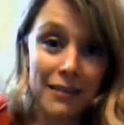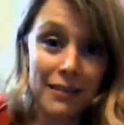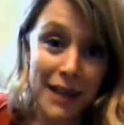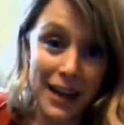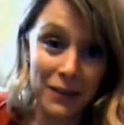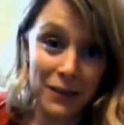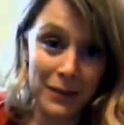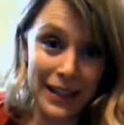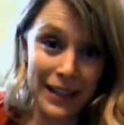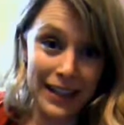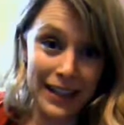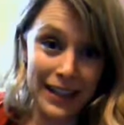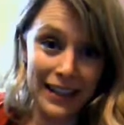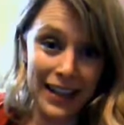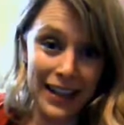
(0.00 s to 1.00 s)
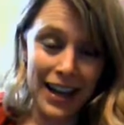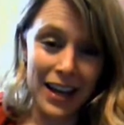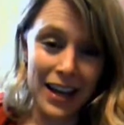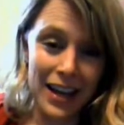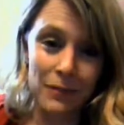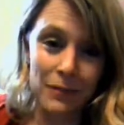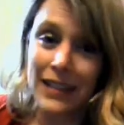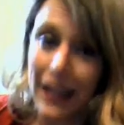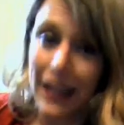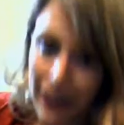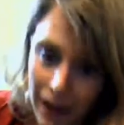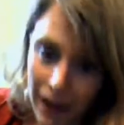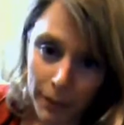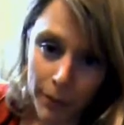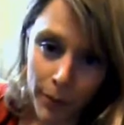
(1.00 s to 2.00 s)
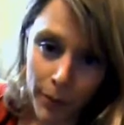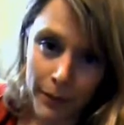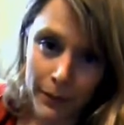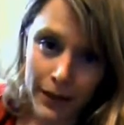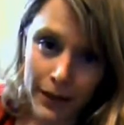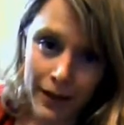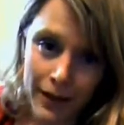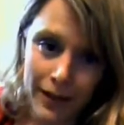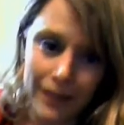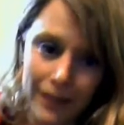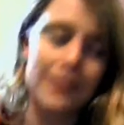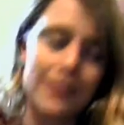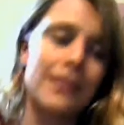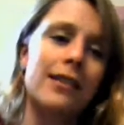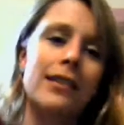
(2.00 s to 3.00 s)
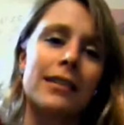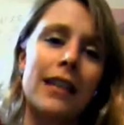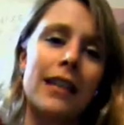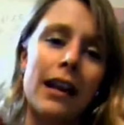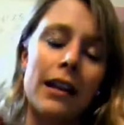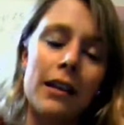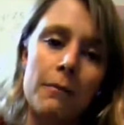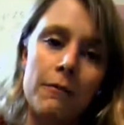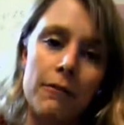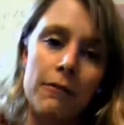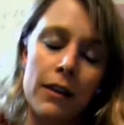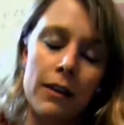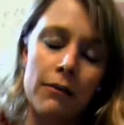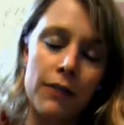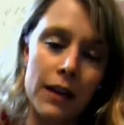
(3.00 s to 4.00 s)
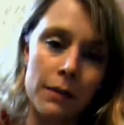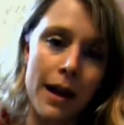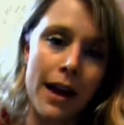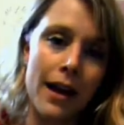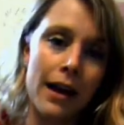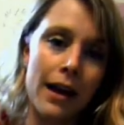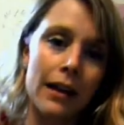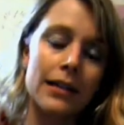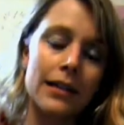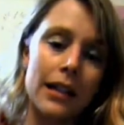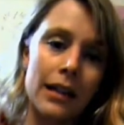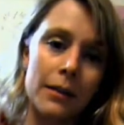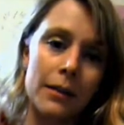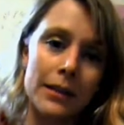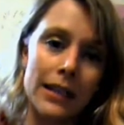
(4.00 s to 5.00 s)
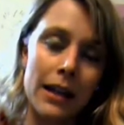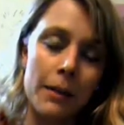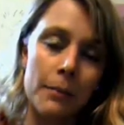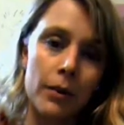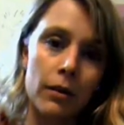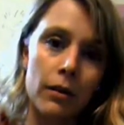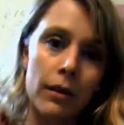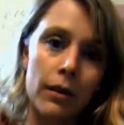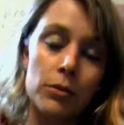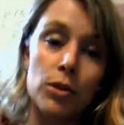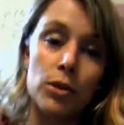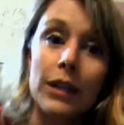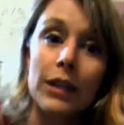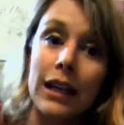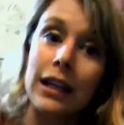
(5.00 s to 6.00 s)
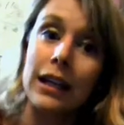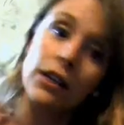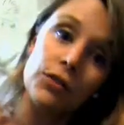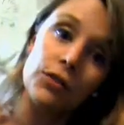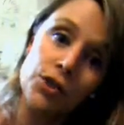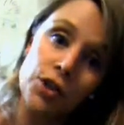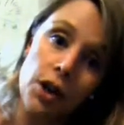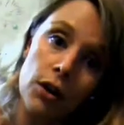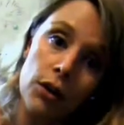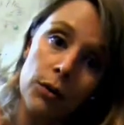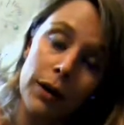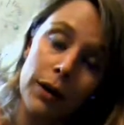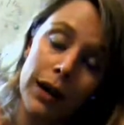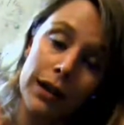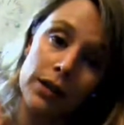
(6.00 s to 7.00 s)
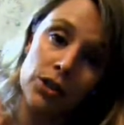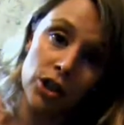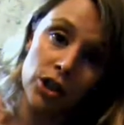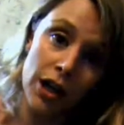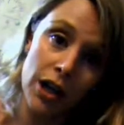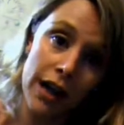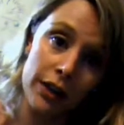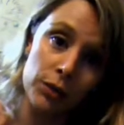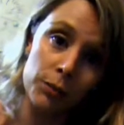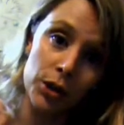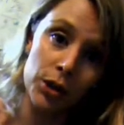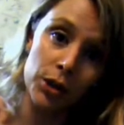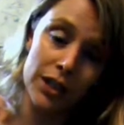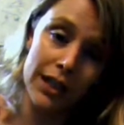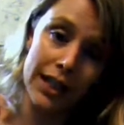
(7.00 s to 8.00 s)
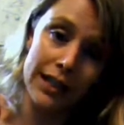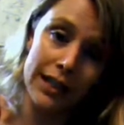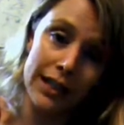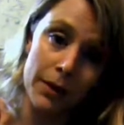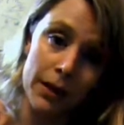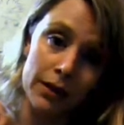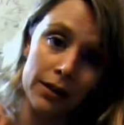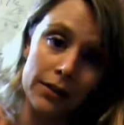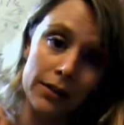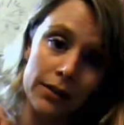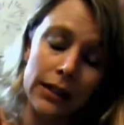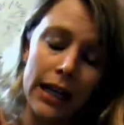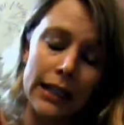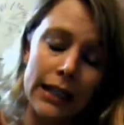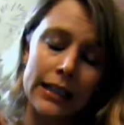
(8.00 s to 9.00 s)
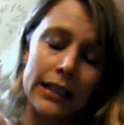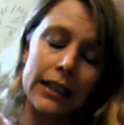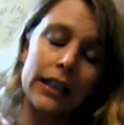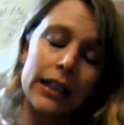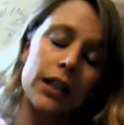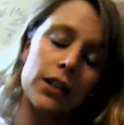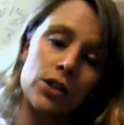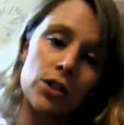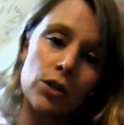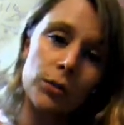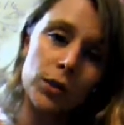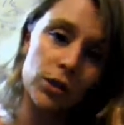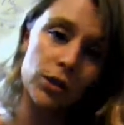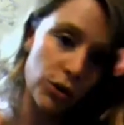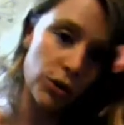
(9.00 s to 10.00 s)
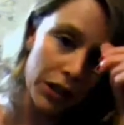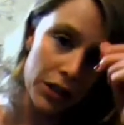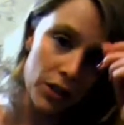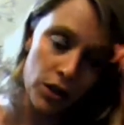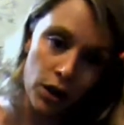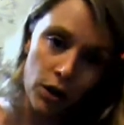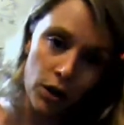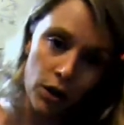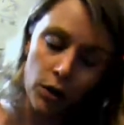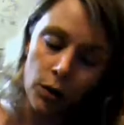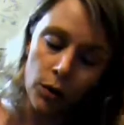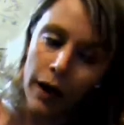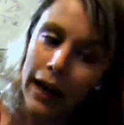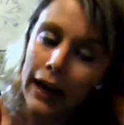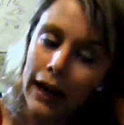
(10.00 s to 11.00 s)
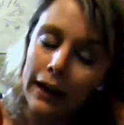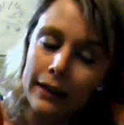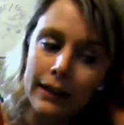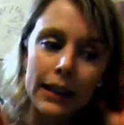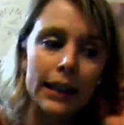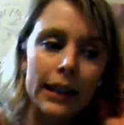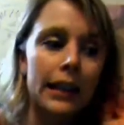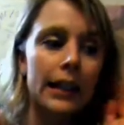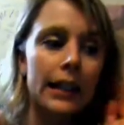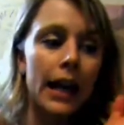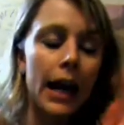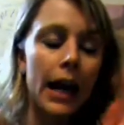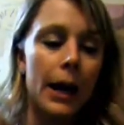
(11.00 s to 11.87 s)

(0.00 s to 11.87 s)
the pavement, setting up appointments, sending them feedback, sending them sample. I'm doing a gift show at the Chicago Merchandise Mart. I did a consumer trade show at the